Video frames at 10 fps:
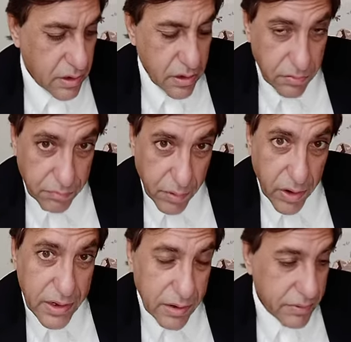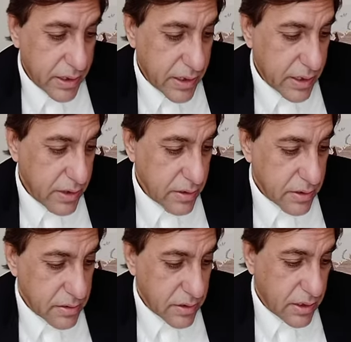Paul committed
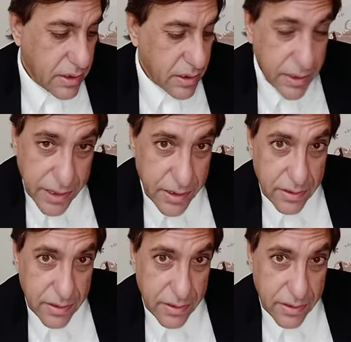the king,